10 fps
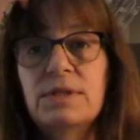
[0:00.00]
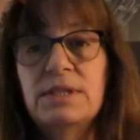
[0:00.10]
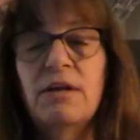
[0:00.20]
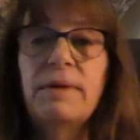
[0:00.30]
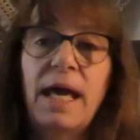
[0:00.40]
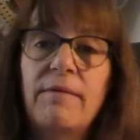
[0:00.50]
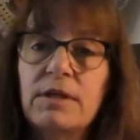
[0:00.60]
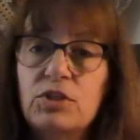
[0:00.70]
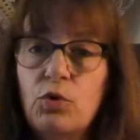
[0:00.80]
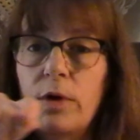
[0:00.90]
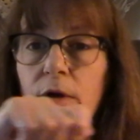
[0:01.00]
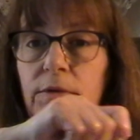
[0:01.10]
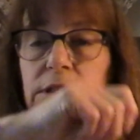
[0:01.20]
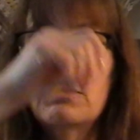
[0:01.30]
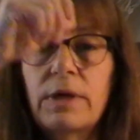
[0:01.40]
Instead of me having to join all
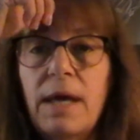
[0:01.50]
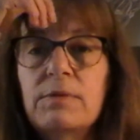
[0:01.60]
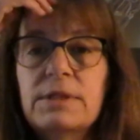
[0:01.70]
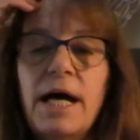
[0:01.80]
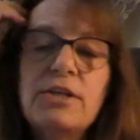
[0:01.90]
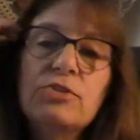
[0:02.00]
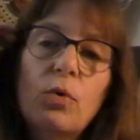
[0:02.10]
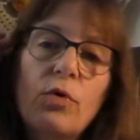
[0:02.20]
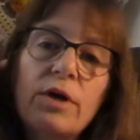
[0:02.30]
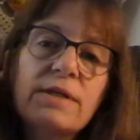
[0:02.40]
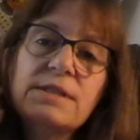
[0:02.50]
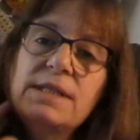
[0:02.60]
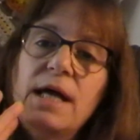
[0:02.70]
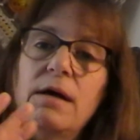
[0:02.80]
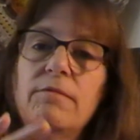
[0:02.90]
these little cables, I just ordered a
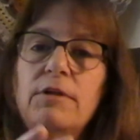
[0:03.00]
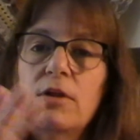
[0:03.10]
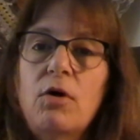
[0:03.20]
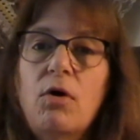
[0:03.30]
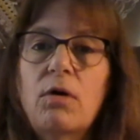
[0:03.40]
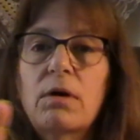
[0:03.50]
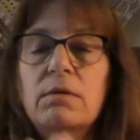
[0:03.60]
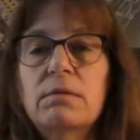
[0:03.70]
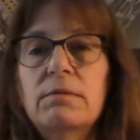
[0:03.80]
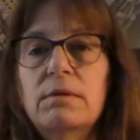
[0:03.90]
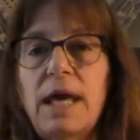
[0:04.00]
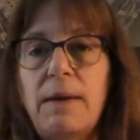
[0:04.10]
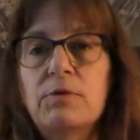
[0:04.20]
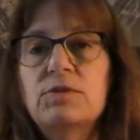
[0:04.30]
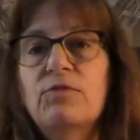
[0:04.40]
set of the long
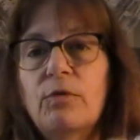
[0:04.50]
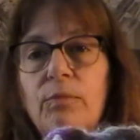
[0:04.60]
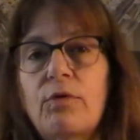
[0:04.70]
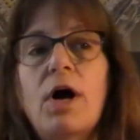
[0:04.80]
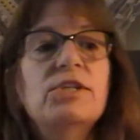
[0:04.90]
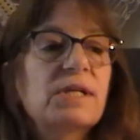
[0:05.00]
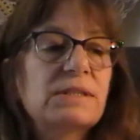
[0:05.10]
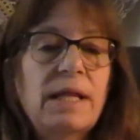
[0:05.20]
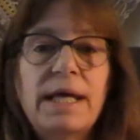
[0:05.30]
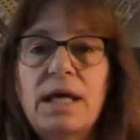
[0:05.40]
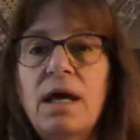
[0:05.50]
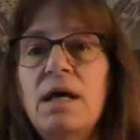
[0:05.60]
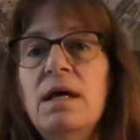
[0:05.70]
cables for projects like